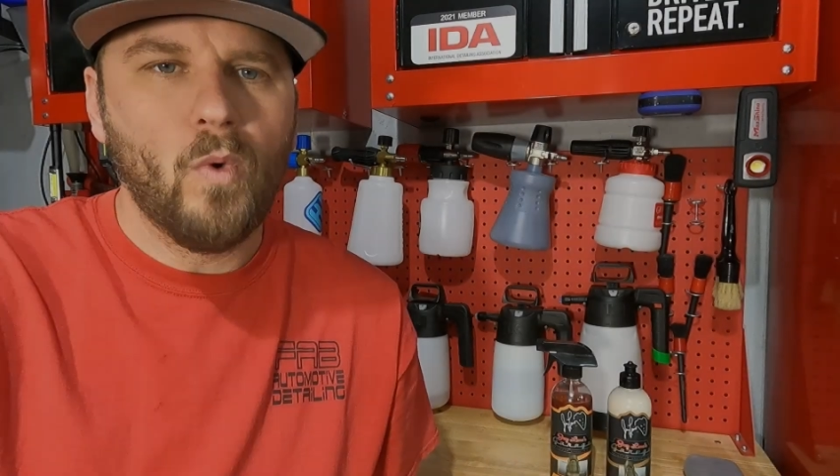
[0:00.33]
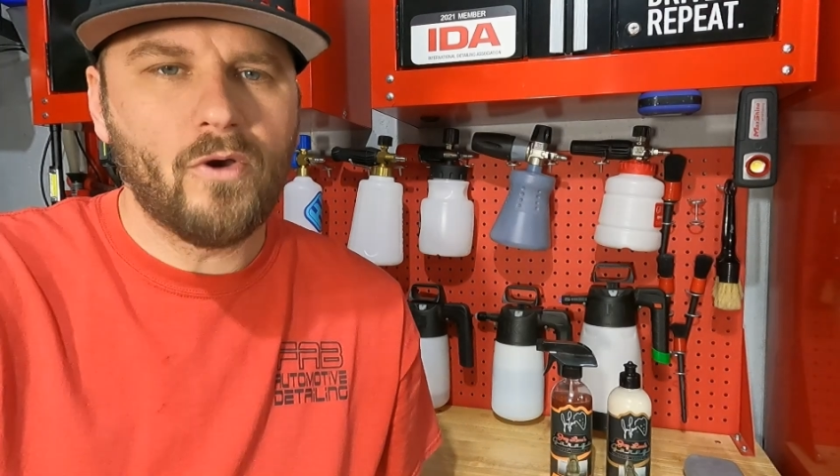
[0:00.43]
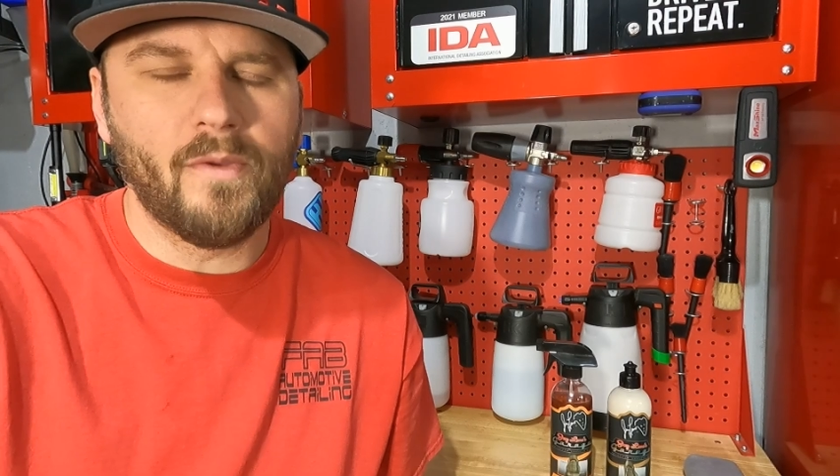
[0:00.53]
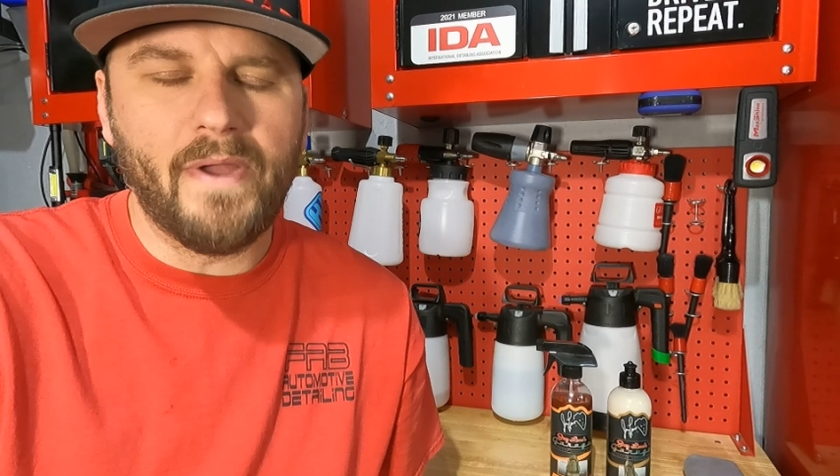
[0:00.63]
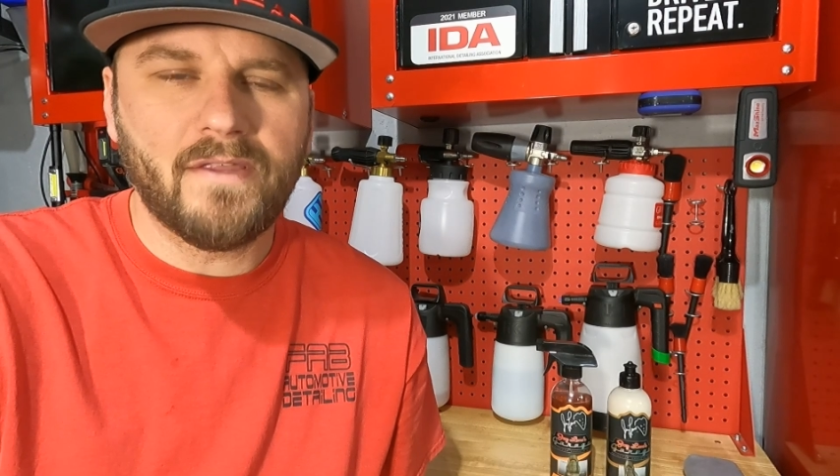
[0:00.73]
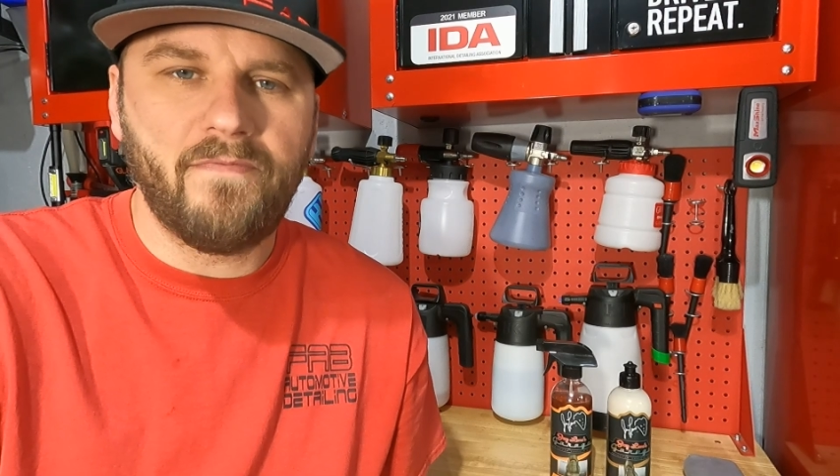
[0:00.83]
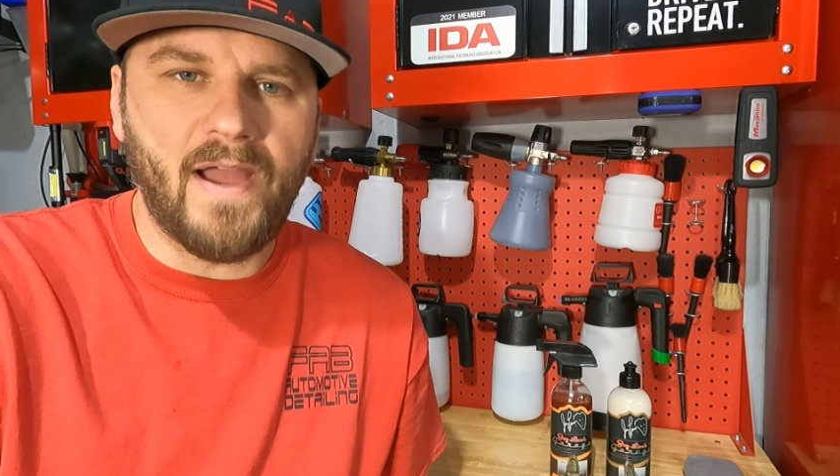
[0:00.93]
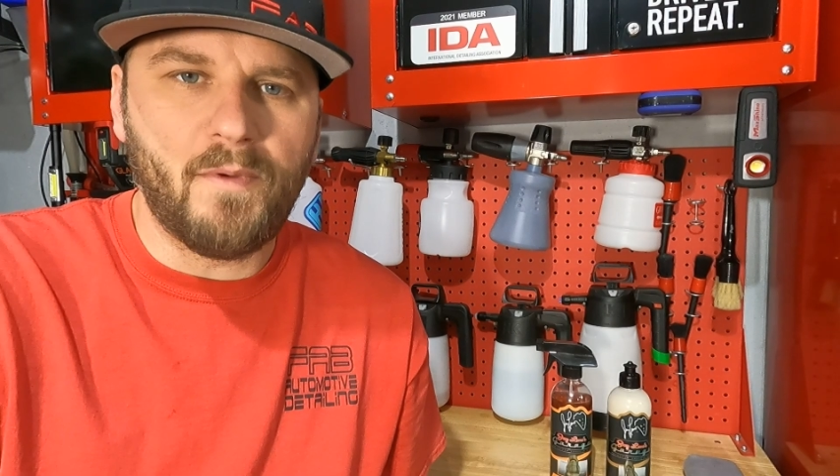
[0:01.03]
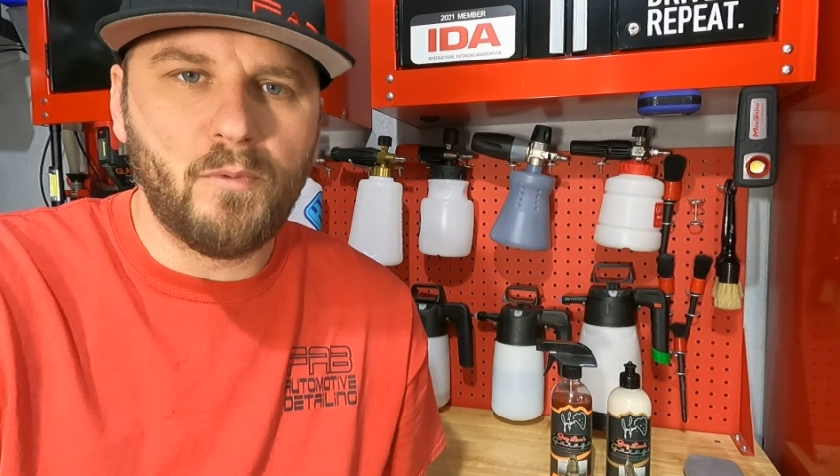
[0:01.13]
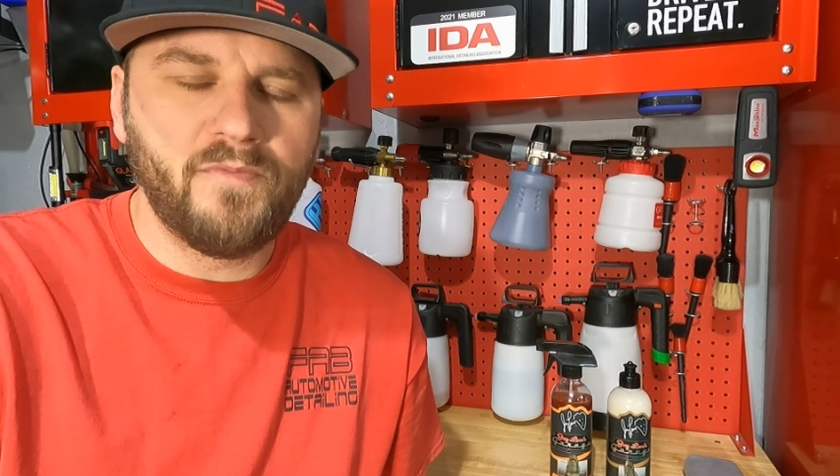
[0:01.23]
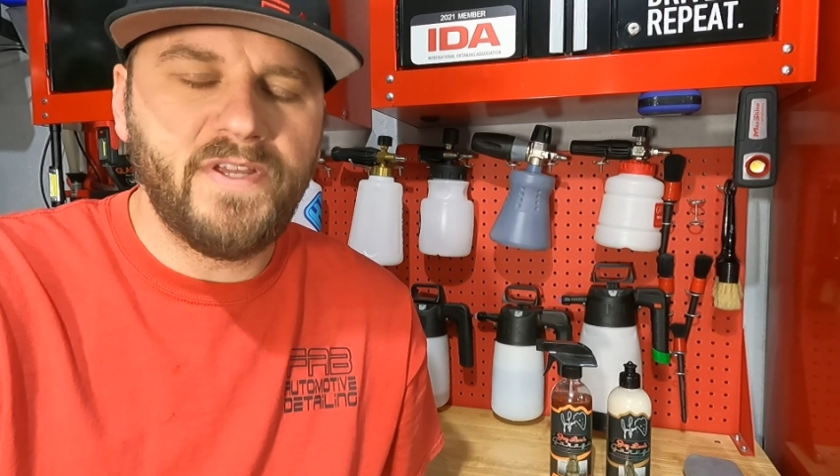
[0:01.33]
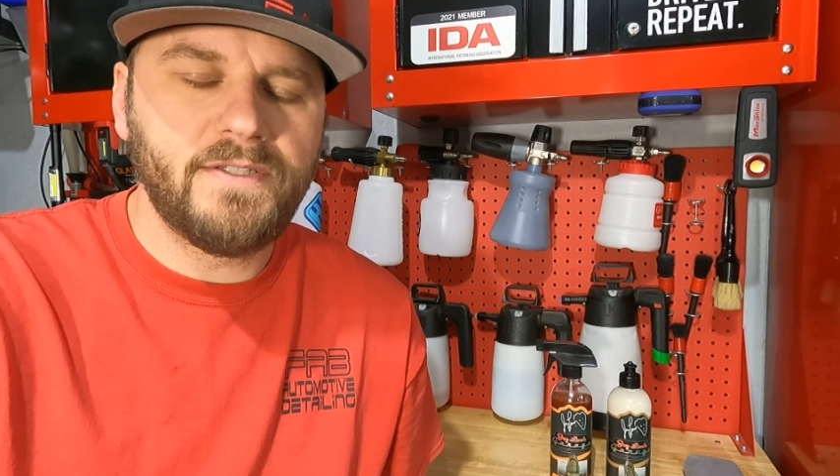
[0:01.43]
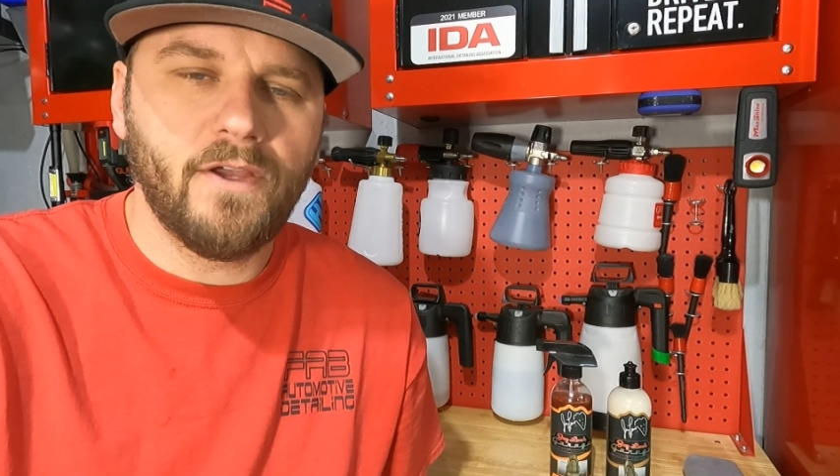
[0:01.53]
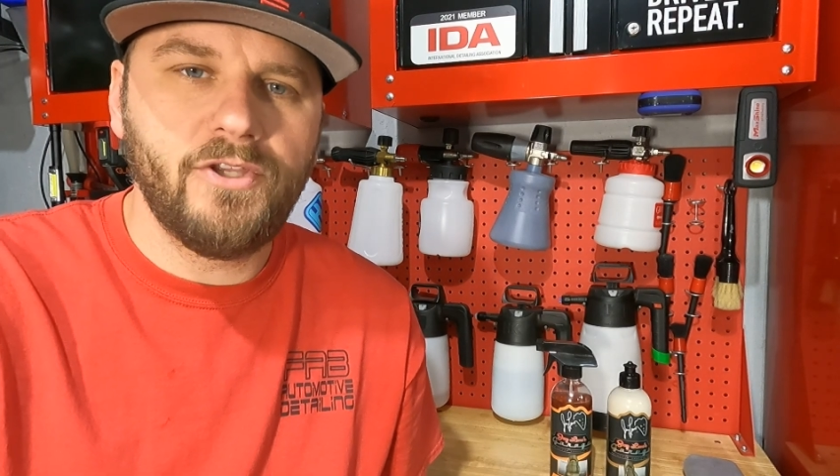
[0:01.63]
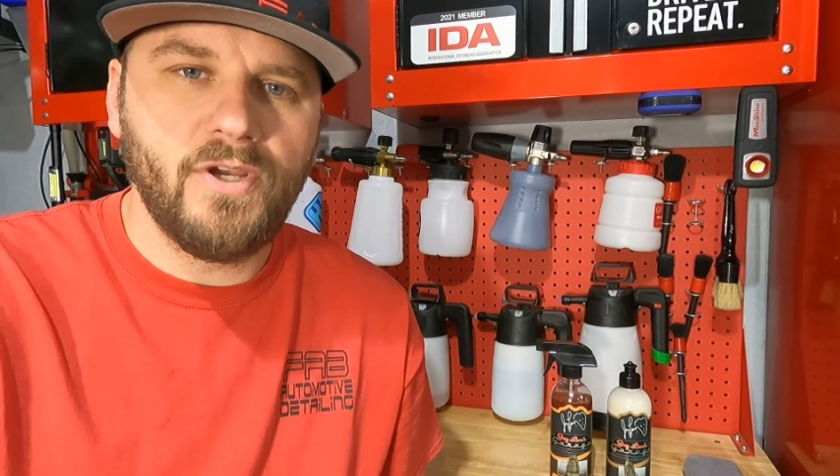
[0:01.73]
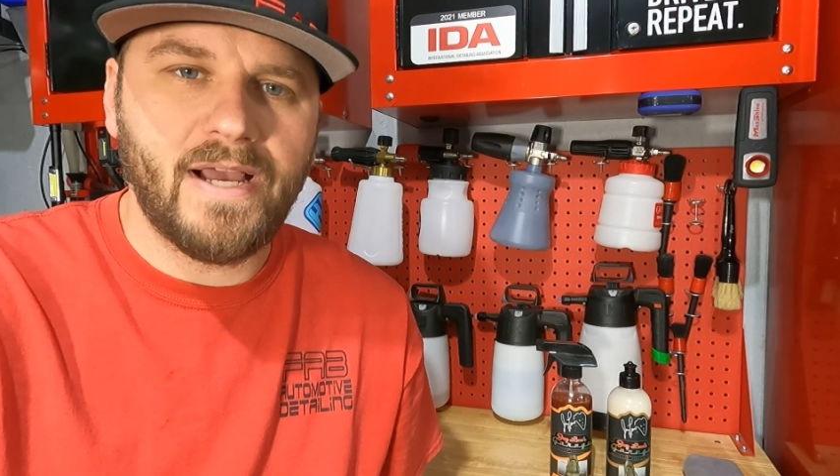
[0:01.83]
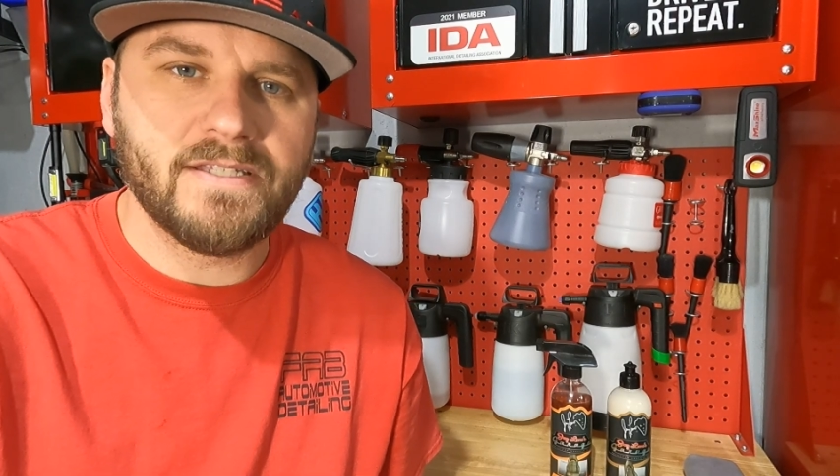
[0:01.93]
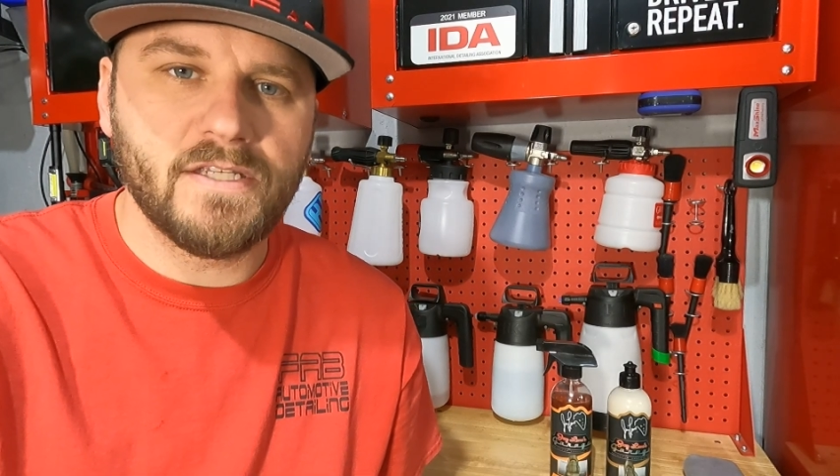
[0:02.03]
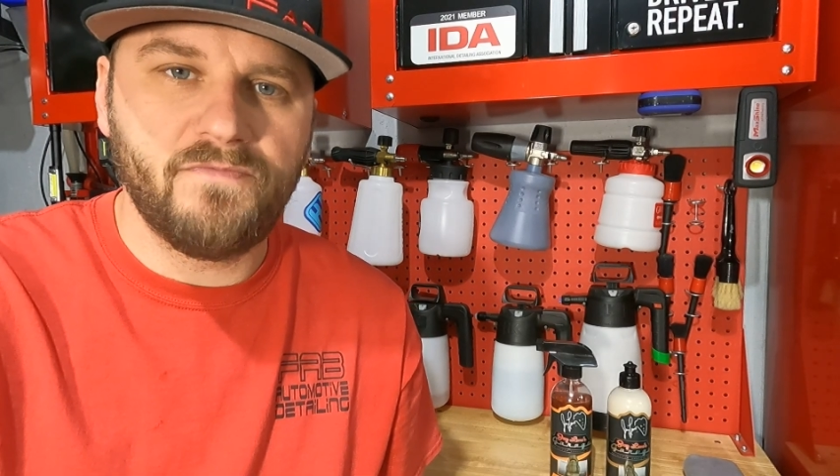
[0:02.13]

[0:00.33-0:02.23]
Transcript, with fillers: Welcome back to Fab Automotive Detailing, you guys.